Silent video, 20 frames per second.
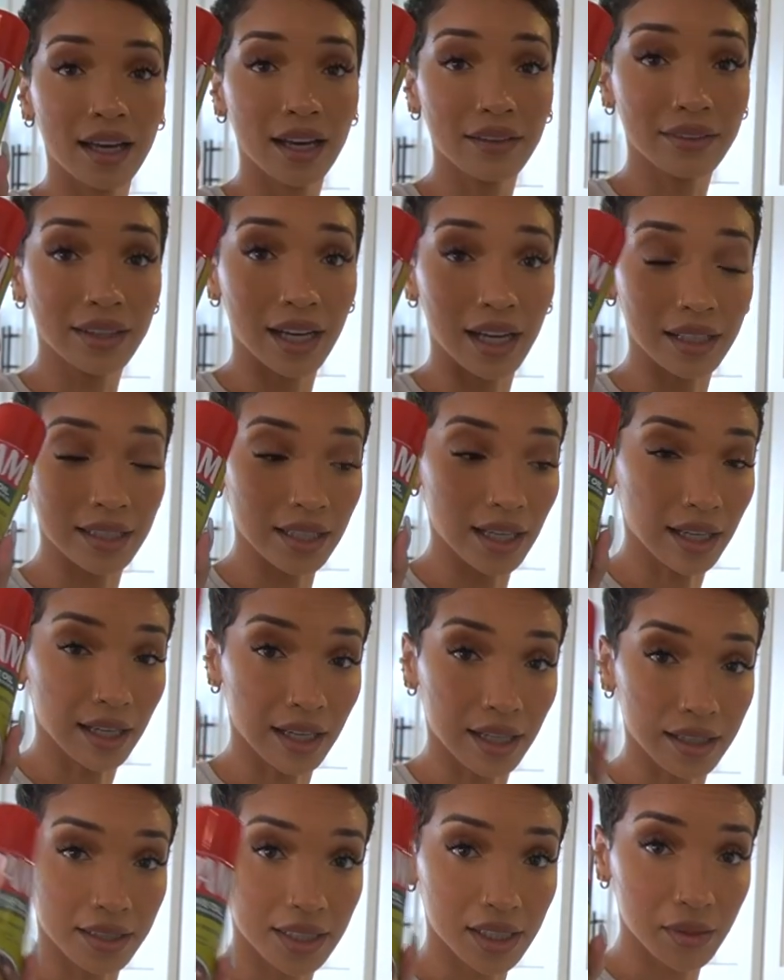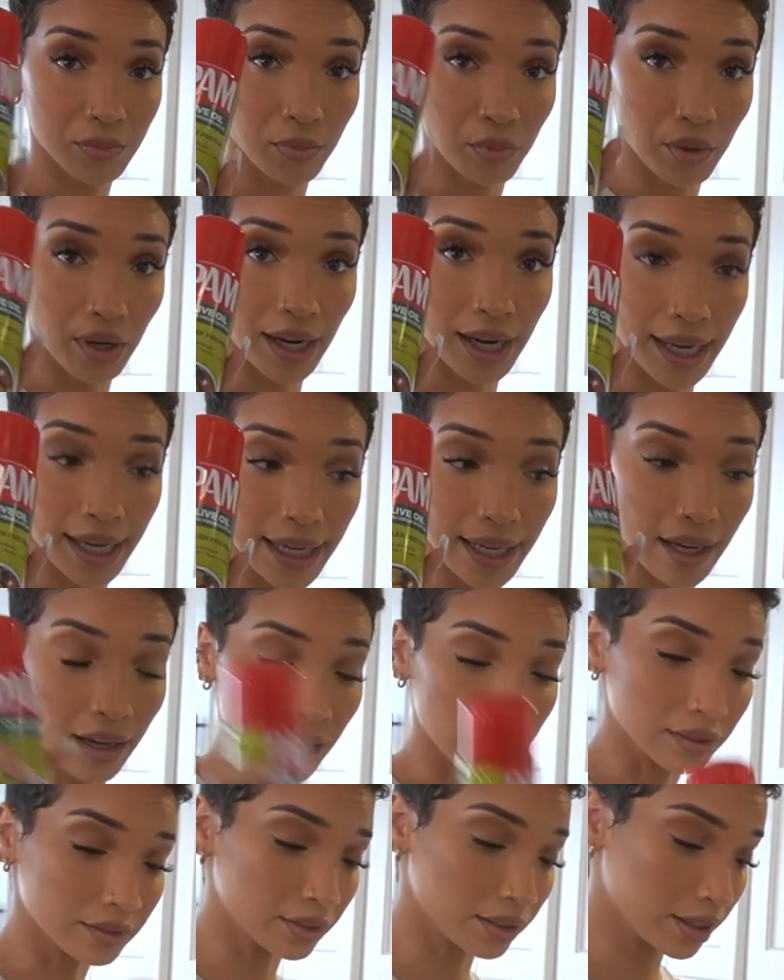I've got spray
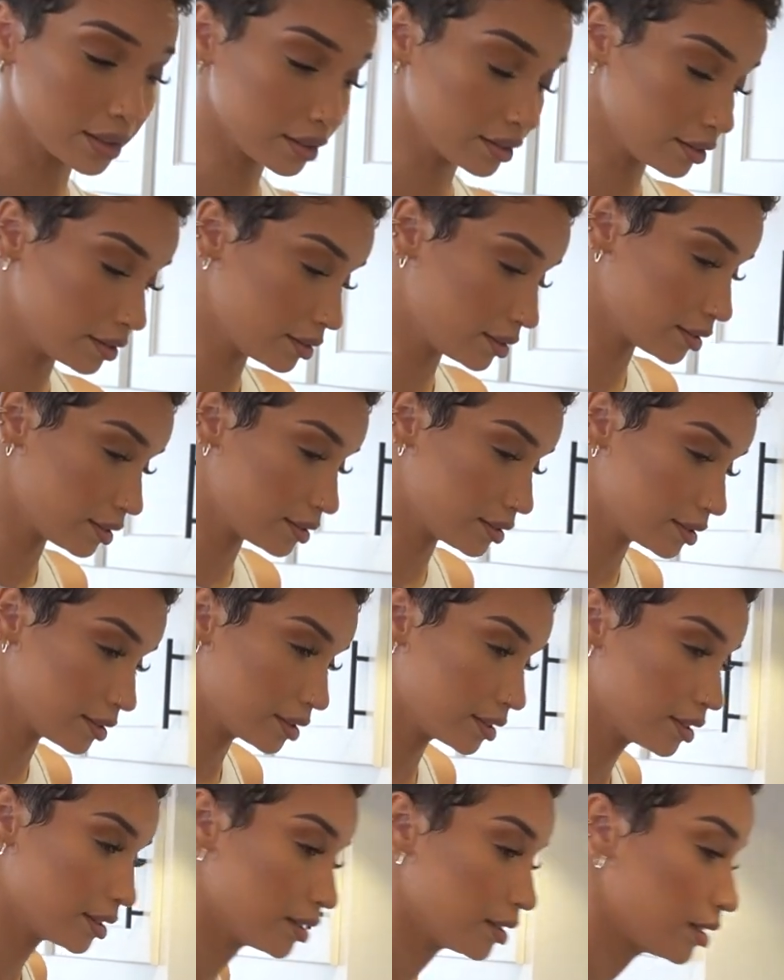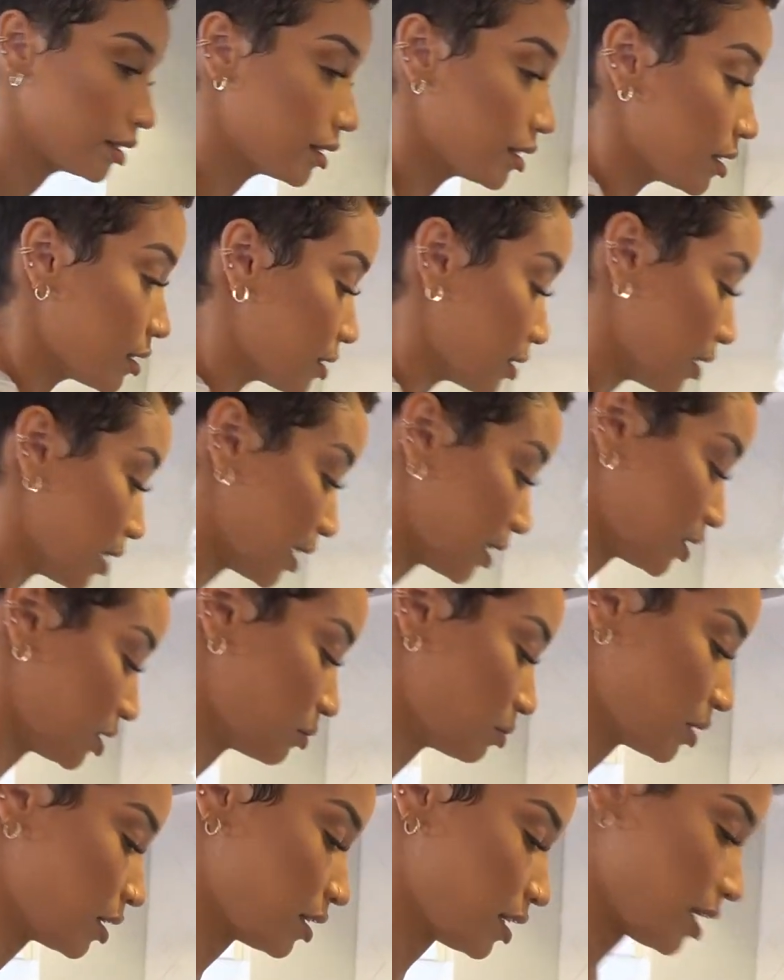olive oil. So that
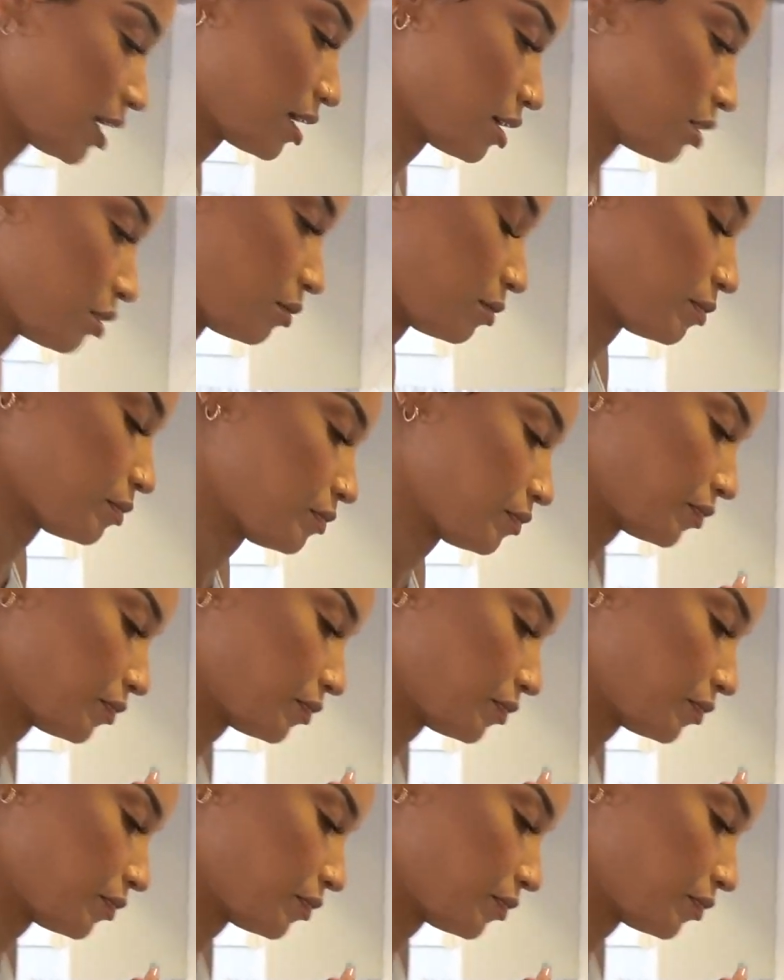should probably help.